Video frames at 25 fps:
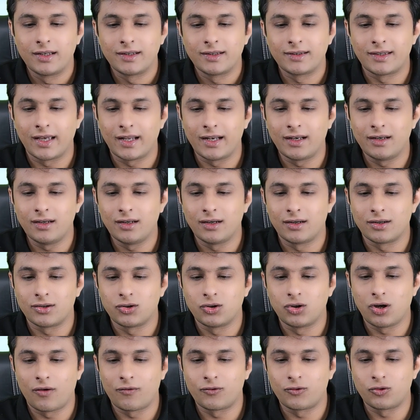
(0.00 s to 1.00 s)
then uh,
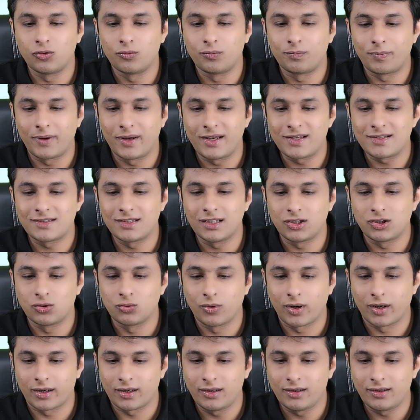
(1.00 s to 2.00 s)
you have to paste the
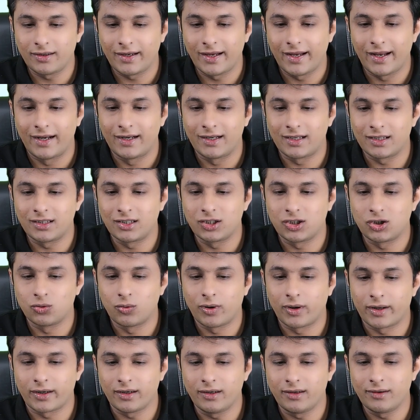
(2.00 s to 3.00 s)
url enter the
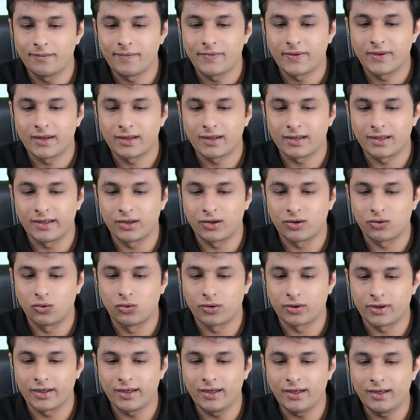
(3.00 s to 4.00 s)
url click
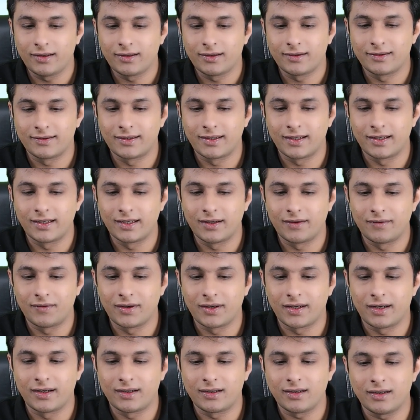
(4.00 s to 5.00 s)
ok then
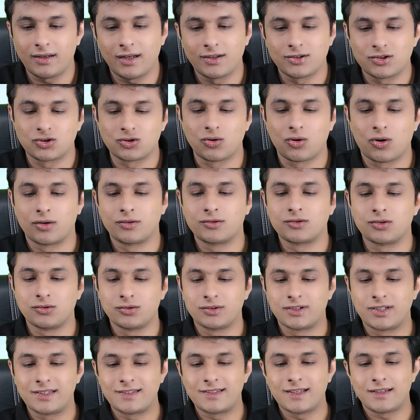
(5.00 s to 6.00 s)
navigator and so on
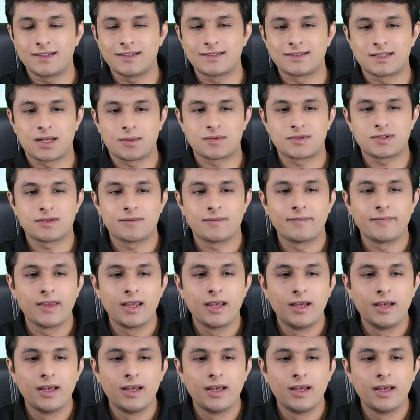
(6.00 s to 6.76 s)
so these are the steps